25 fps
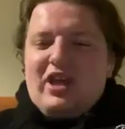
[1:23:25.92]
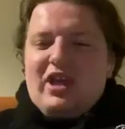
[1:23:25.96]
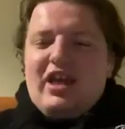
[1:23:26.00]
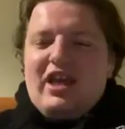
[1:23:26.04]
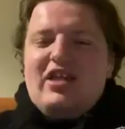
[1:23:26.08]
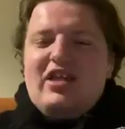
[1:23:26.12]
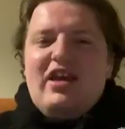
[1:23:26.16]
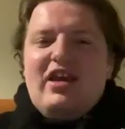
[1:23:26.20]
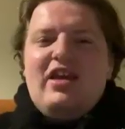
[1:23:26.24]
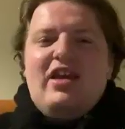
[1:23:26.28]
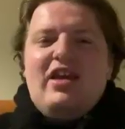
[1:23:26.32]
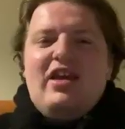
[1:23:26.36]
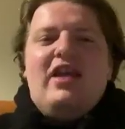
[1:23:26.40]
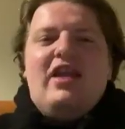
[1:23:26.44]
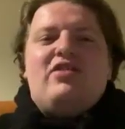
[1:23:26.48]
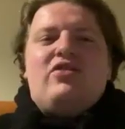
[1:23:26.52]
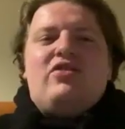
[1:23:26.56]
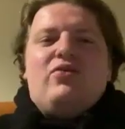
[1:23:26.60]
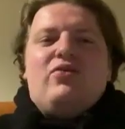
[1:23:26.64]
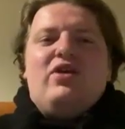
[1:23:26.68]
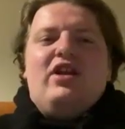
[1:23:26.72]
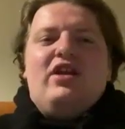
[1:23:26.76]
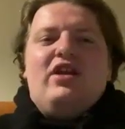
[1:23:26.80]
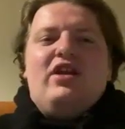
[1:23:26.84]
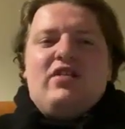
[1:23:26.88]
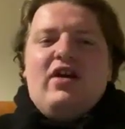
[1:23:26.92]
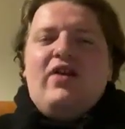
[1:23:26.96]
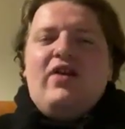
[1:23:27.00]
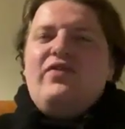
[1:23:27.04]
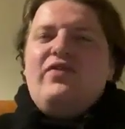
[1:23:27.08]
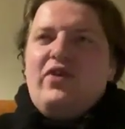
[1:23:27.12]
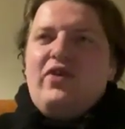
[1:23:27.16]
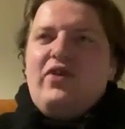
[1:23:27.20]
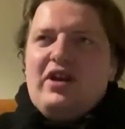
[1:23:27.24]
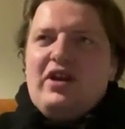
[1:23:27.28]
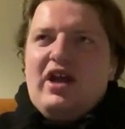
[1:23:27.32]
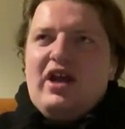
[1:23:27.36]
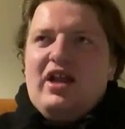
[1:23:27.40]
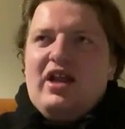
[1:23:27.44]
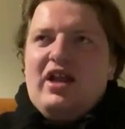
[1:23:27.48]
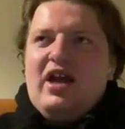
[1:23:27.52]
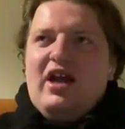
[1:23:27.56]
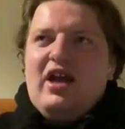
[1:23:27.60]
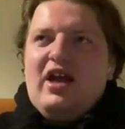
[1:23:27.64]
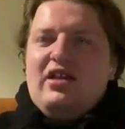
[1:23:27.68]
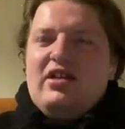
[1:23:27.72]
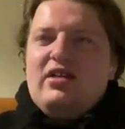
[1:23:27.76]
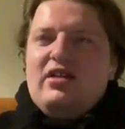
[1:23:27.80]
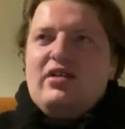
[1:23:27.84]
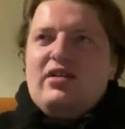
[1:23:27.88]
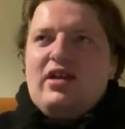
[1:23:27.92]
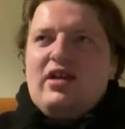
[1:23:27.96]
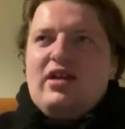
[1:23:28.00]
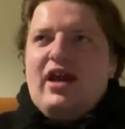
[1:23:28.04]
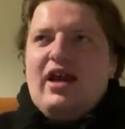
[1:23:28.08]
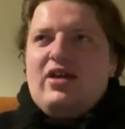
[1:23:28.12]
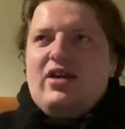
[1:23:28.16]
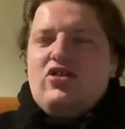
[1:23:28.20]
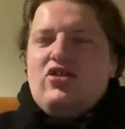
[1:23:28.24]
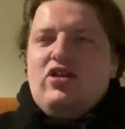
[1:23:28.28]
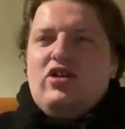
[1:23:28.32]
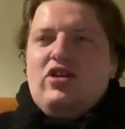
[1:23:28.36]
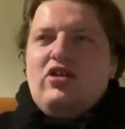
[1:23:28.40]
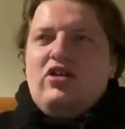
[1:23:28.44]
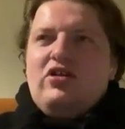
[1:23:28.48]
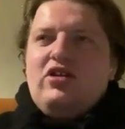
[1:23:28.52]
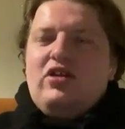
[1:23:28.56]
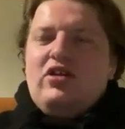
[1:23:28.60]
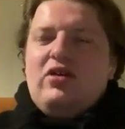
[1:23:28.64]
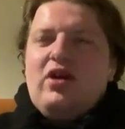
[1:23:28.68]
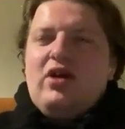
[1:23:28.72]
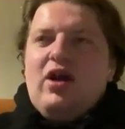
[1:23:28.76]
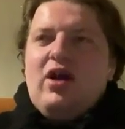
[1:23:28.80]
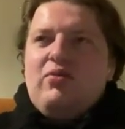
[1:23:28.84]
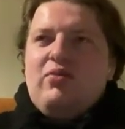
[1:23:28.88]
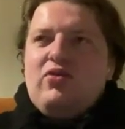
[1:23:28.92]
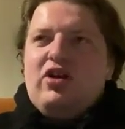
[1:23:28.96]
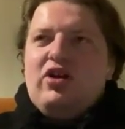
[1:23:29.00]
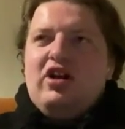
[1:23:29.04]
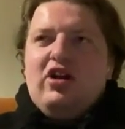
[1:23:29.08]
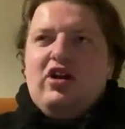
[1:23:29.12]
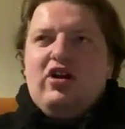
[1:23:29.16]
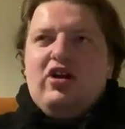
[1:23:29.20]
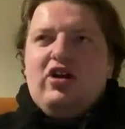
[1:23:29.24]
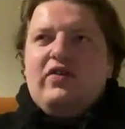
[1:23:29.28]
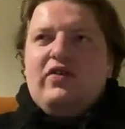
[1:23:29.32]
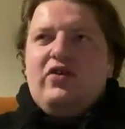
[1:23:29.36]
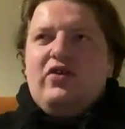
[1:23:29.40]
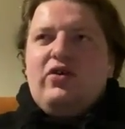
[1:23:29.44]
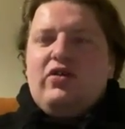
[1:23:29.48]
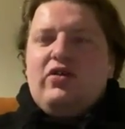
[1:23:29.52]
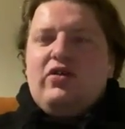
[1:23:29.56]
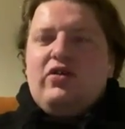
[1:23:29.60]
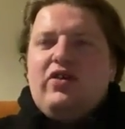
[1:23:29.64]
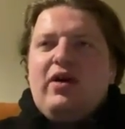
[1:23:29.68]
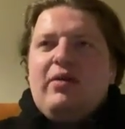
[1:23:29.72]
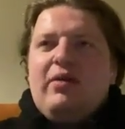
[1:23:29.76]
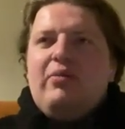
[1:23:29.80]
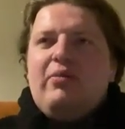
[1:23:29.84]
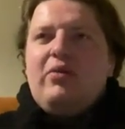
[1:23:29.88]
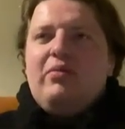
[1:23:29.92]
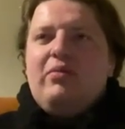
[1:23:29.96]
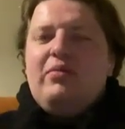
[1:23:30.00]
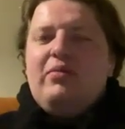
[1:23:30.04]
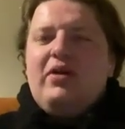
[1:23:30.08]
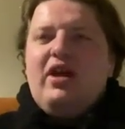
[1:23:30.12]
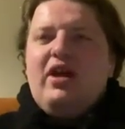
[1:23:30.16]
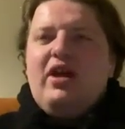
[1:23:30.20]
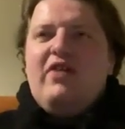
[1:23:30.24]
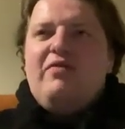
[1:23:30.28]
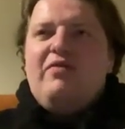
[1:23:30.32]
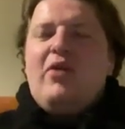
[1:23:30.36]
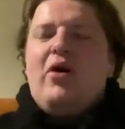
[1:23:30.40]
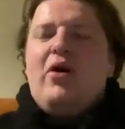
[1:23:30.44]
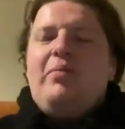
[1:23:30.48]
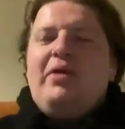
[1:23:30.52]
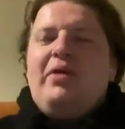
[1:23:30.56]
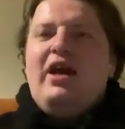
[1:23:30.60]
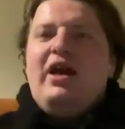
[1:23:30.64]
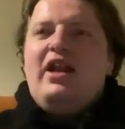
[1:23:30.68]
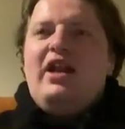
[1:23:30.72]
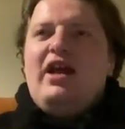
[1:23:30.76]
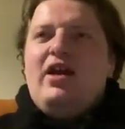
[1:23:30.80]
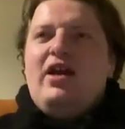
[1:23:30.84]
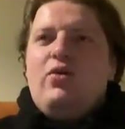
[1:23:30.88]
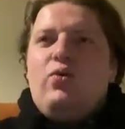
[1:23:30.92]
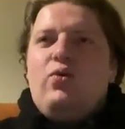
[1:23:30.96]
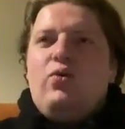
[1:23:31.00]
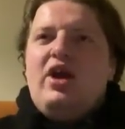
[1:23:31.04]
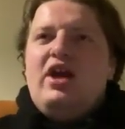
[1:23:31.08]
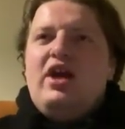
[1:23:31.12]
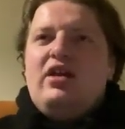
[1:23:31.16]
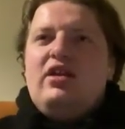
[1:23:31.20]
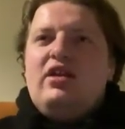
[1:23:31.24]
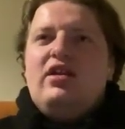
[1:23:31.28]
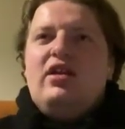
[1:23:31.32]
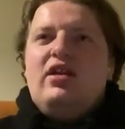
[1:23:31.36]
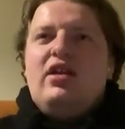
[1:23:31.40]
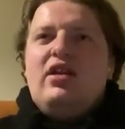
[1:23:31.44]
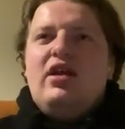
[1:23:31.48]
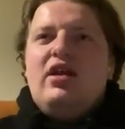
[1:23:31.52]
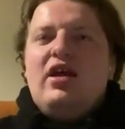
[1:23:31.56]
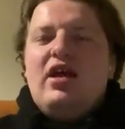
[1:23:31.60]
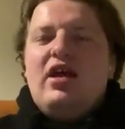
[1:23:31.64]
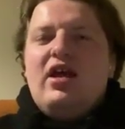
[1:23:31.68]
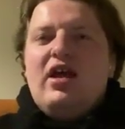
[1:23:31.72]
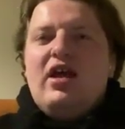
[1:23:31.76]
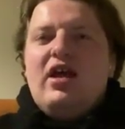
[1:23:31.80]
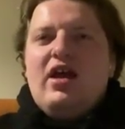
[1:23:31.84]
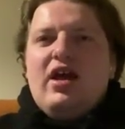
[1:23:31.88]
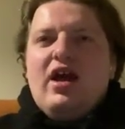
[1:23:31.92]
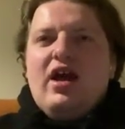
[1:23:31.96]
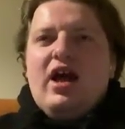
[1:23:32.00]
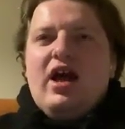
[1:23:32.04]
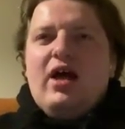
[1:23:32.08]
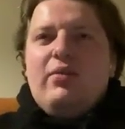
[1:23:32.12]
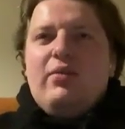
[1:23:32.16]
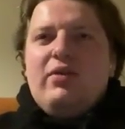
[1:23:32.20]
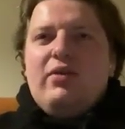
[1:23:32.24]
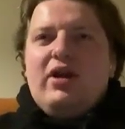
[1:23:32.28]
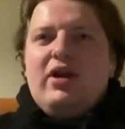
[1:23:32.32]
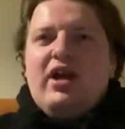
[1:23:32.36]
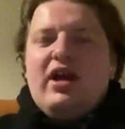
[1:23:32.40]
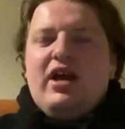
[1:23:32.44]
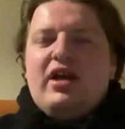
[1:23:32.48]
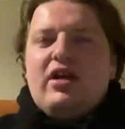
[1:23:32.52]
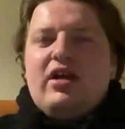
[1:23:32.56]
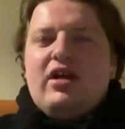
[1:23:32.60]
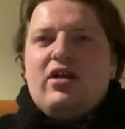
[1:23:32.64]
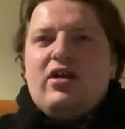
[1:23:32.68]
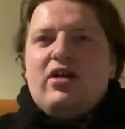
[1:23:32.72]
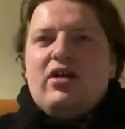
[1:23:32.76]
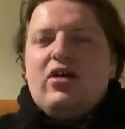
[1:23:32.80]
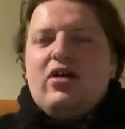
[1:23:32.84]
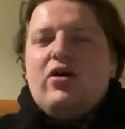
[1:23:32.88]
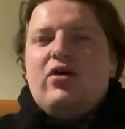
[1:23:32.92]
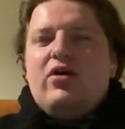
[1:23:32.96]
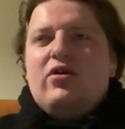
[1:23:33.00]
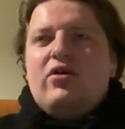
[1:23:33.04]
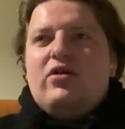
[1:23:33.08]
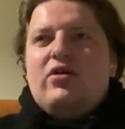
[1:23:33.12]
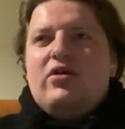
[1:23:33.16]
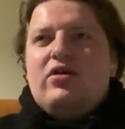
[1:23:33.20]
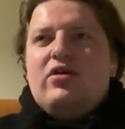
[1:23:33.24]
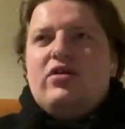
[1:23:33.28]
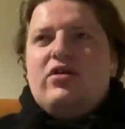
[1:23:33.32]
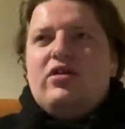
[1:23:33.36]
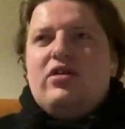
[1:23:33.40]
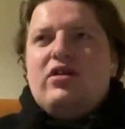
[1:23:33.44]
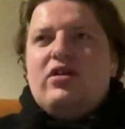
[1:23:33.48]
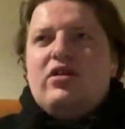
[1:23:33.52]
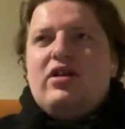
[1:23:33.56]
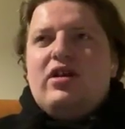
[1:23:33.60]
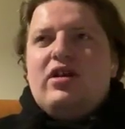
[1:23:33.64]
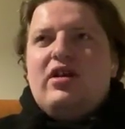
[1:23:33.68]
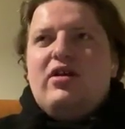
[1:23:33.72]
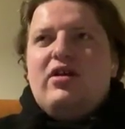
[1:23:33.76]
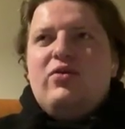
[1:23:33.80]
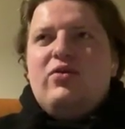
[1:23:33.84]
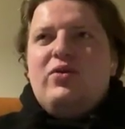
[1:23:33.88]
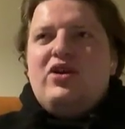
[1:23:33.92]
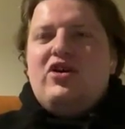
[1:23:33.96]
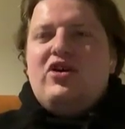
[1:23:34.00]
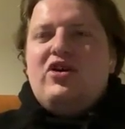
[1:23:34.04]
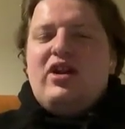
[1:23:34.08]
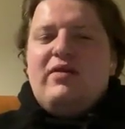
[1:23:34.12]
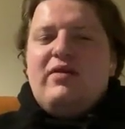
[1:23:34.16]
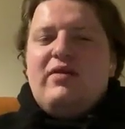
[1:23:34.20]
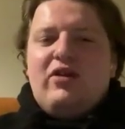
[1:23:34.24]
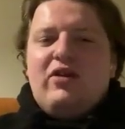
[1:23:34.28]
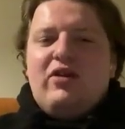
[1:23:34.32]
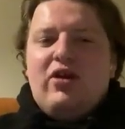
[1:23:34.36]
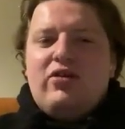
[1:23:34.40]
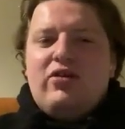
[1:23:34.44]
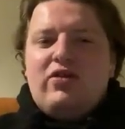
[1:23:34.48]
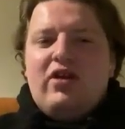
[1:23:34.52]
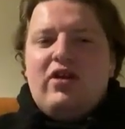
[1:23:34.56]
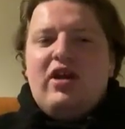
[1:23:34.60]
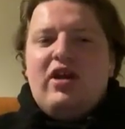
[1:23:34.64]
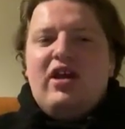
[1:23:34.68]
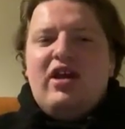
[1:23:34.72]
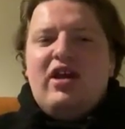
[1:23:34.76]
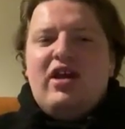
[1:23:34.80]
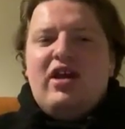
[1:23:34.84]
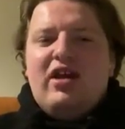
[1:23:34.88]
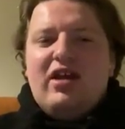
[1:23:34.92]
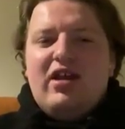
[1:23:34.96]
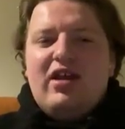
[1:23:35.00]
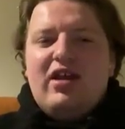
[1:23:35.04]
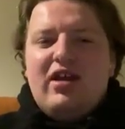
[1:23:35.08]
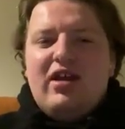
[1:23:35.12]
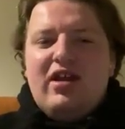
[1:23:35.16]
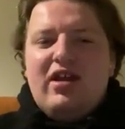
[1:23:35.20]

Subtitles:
It's a really tough one, and actually, I'm really looking forward to that. If Montpellier win, and we're like, we could have Gloucester here.